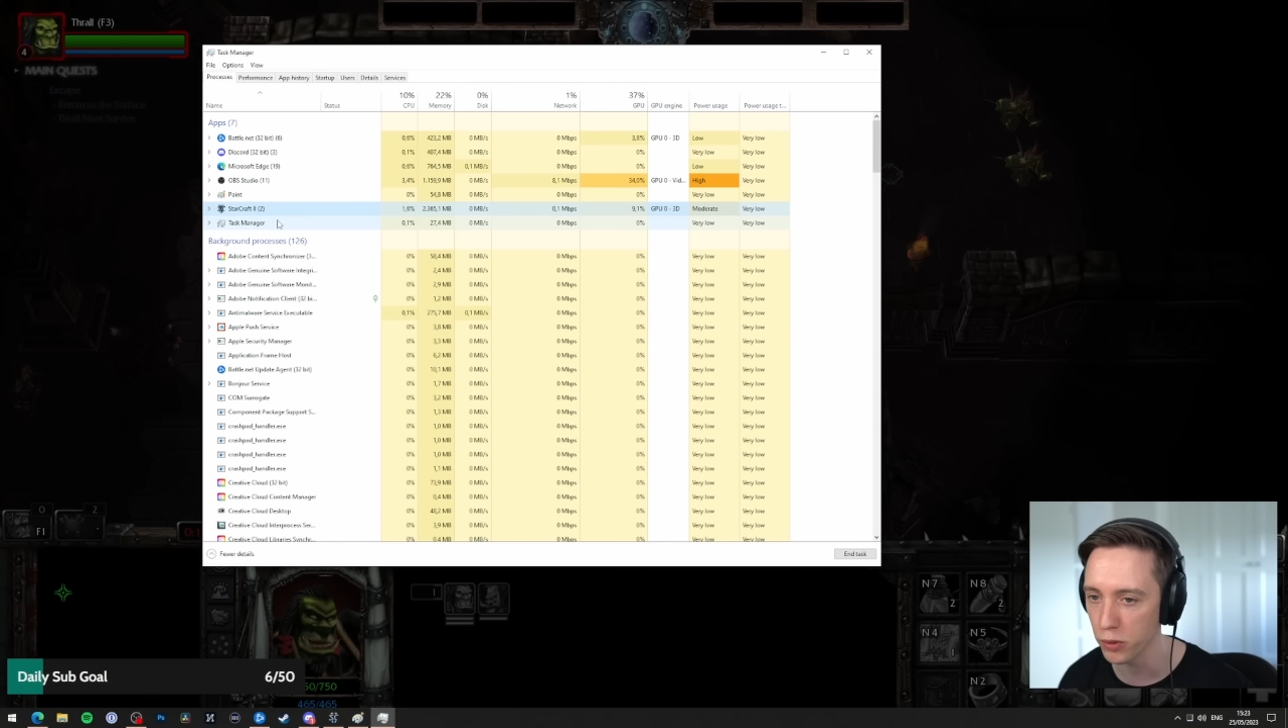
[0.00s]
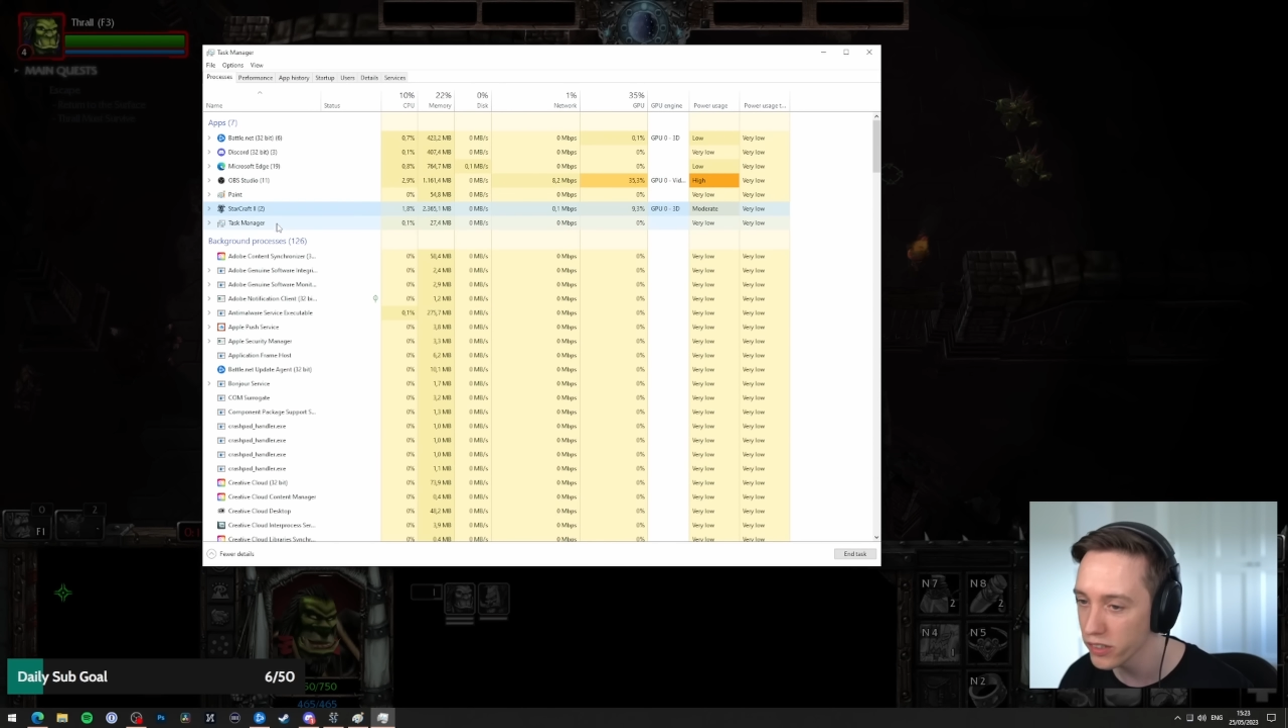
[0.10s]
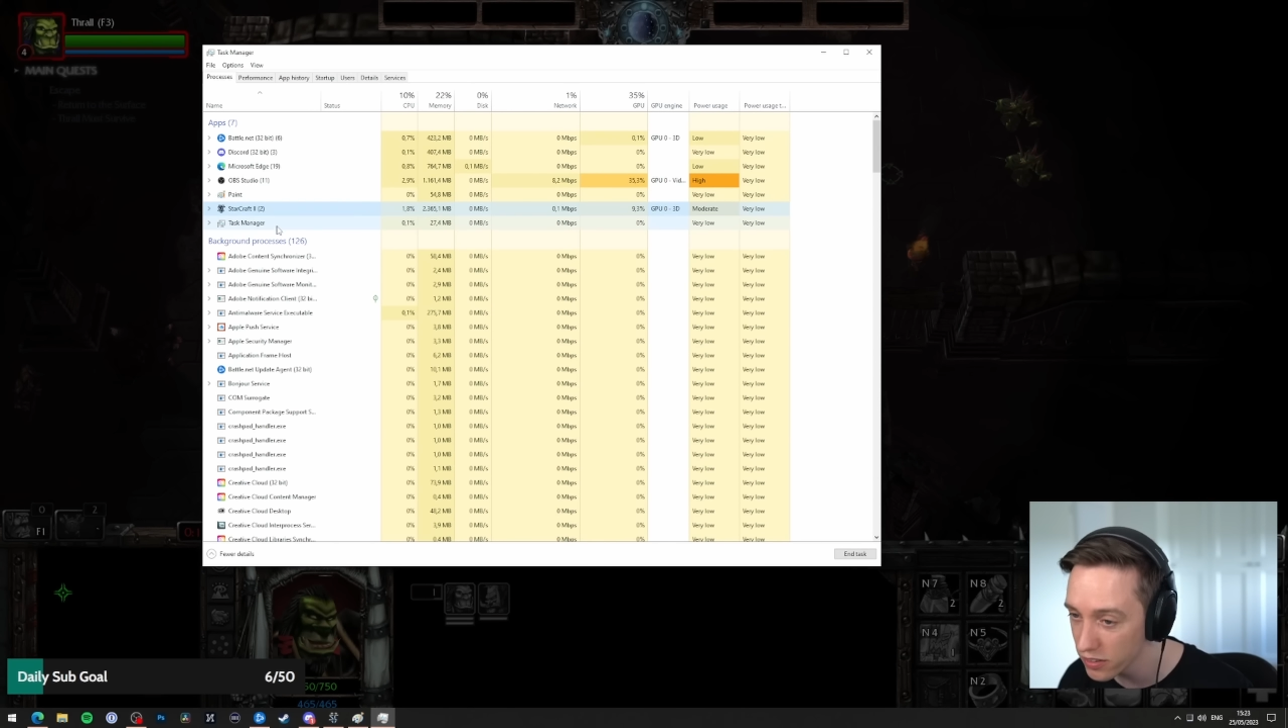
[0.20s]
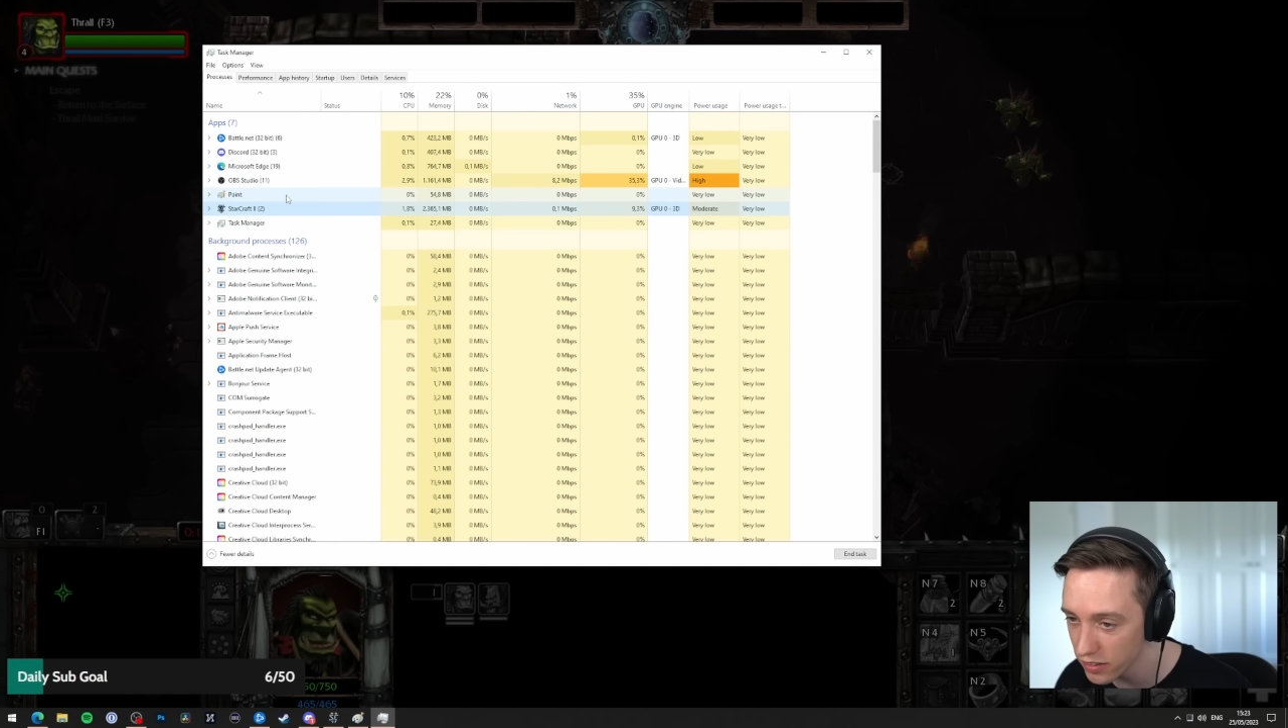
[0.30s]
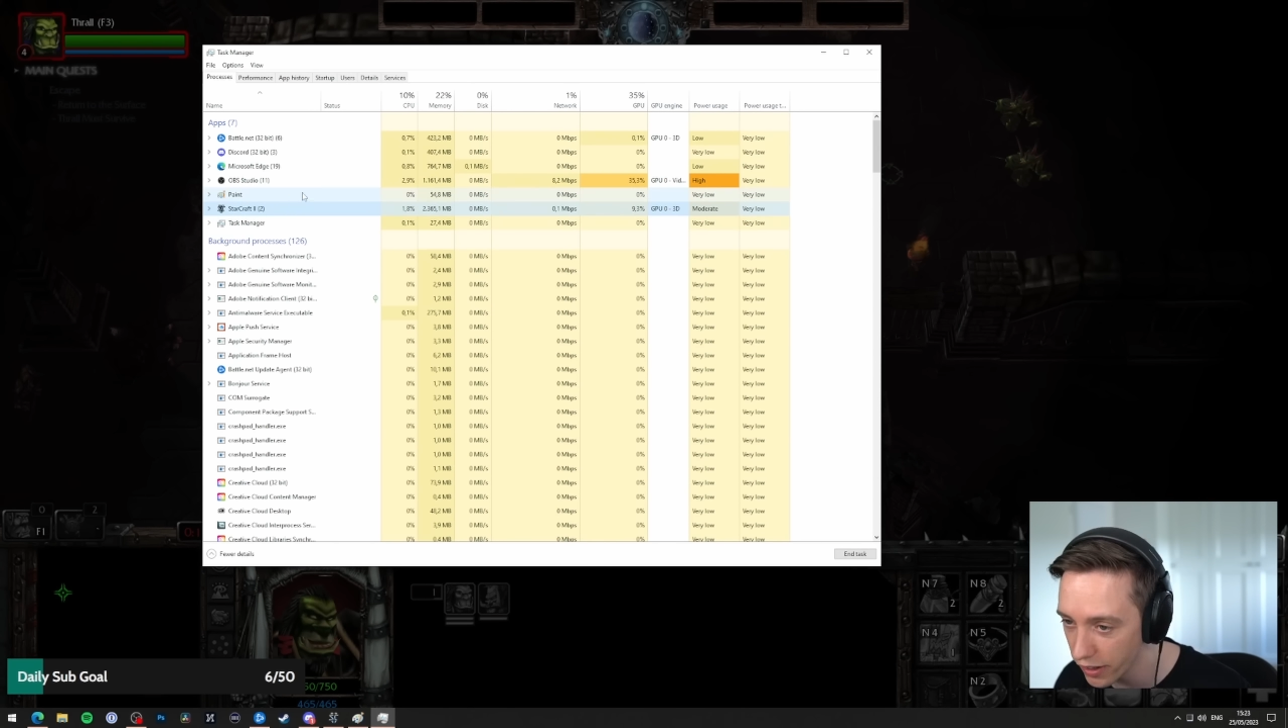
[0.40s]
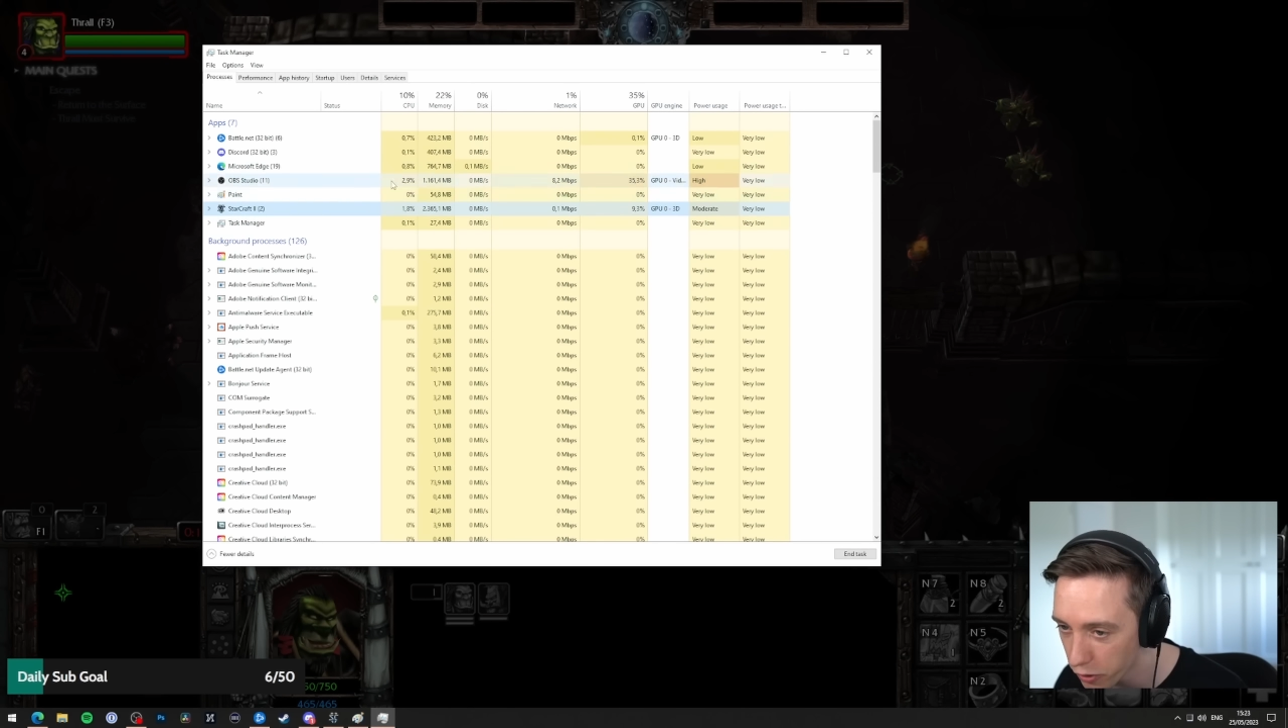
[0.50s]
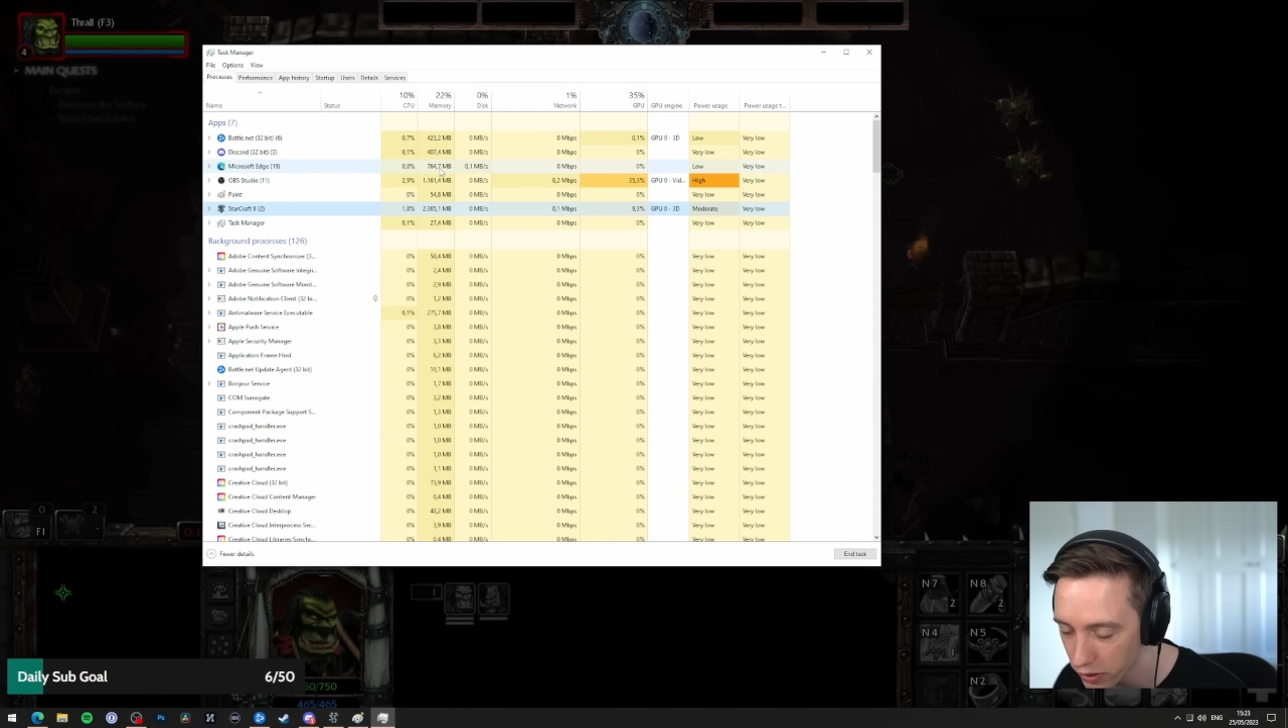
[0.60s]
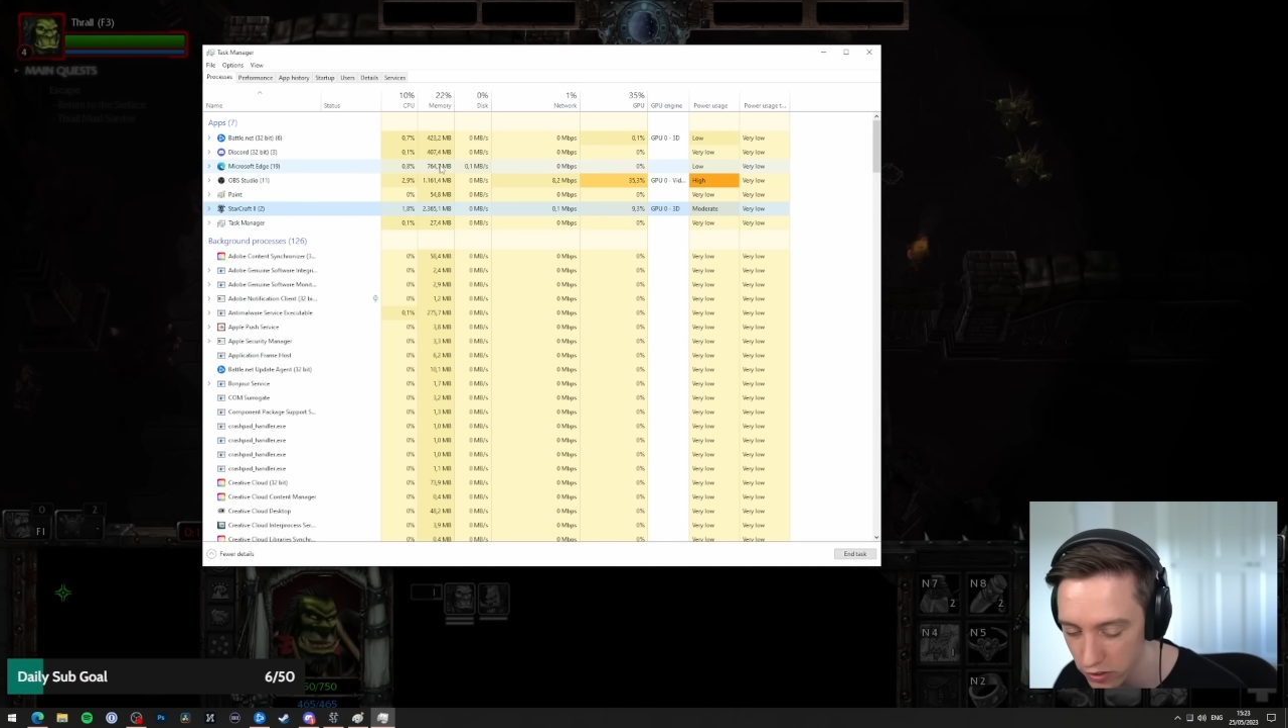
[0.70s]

This is literally